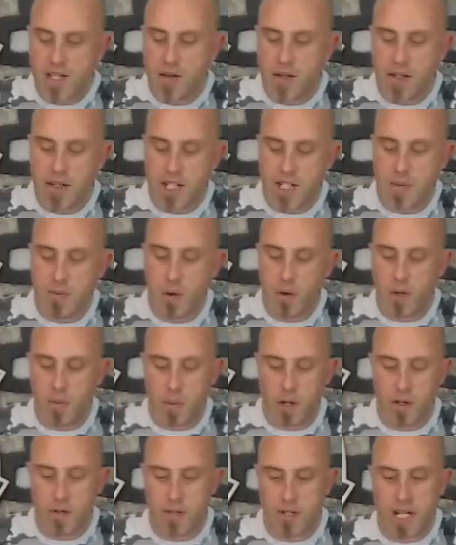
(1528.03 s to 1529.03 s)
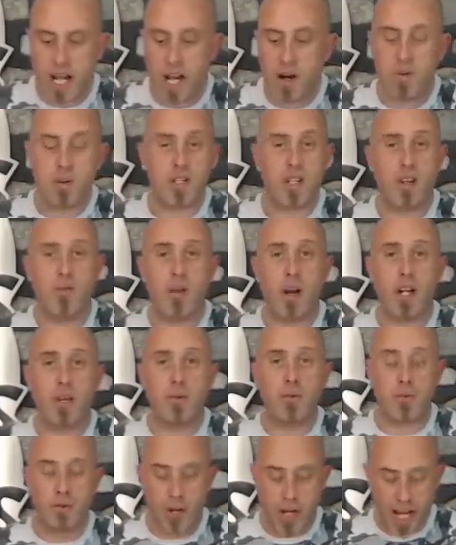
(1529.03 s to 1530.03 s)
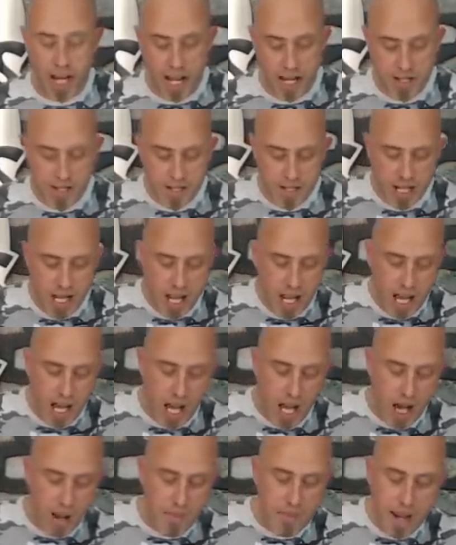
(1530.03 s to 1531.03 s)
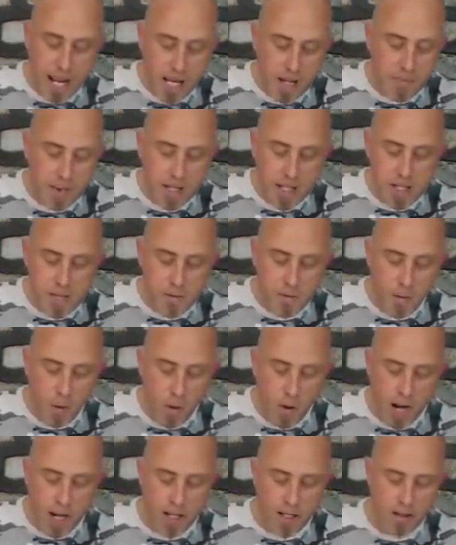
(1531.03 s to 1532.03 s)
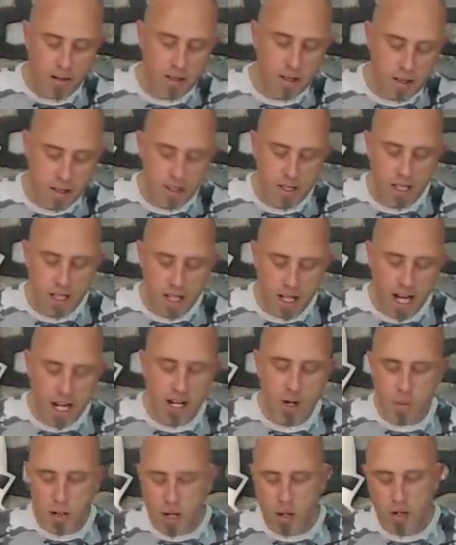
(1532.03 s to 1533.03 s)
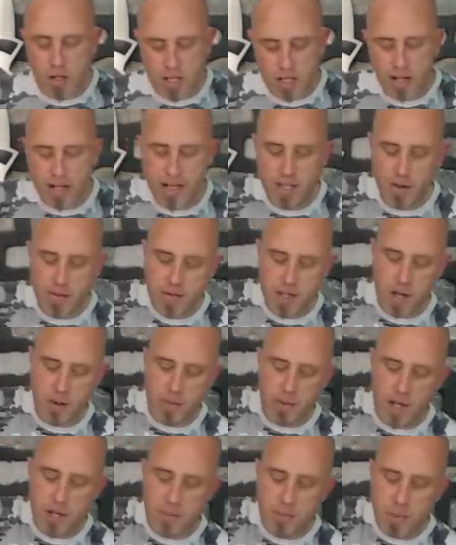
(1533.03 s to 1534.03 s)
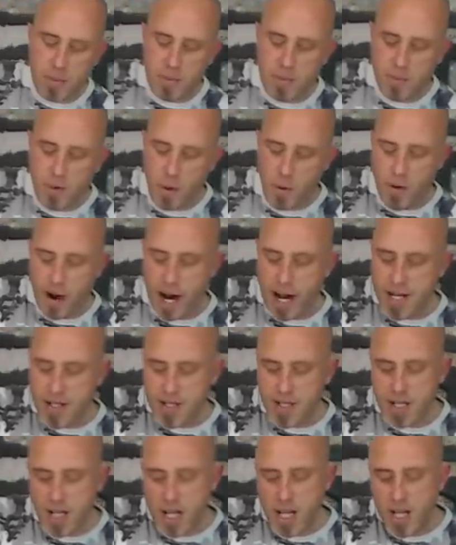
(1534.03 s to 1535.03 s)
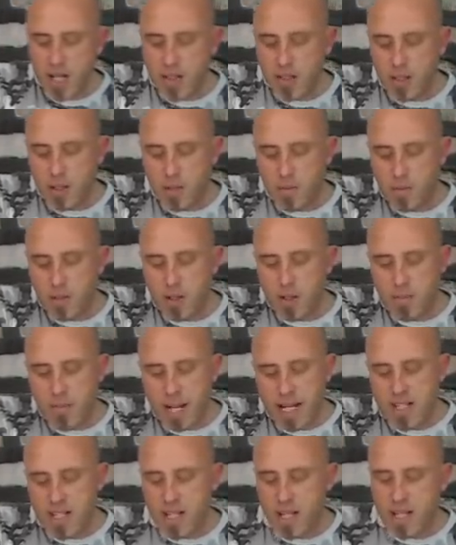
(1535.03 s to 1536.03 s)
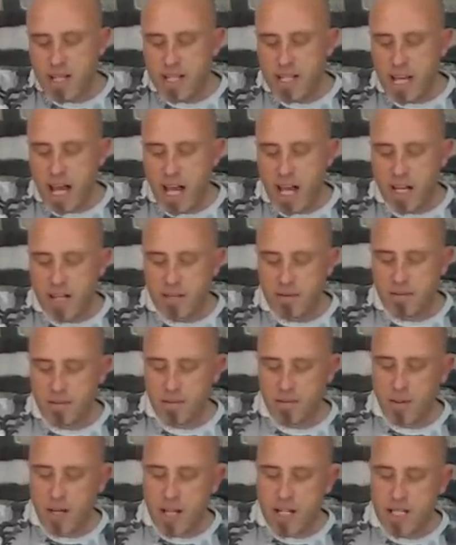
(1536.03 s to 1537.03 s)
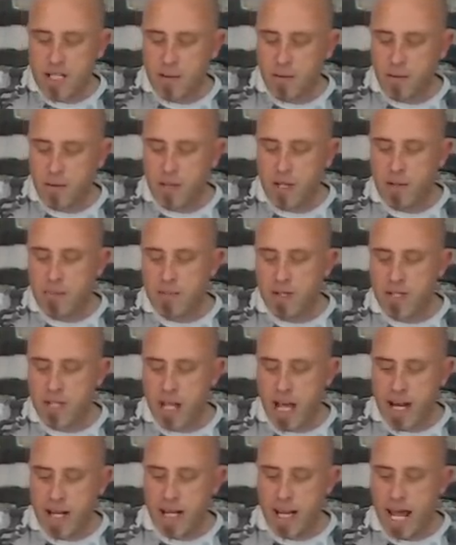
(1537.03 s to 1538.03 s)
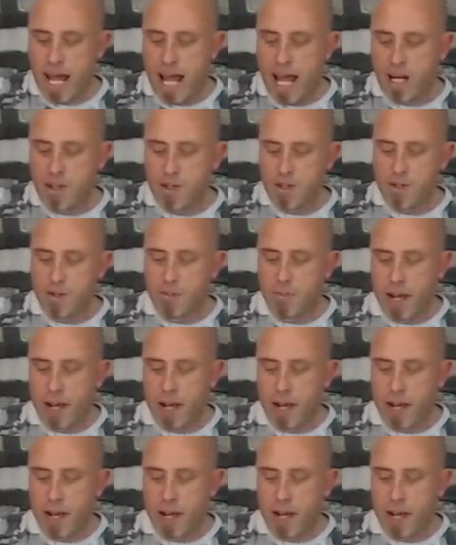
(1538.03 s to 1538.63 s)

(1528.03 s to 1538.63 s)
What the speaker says: only the smaller models now, which I run on 3S. Mainly because 4S, I know we're going slightly off topic, but with 4S, you're basically getting 33% extra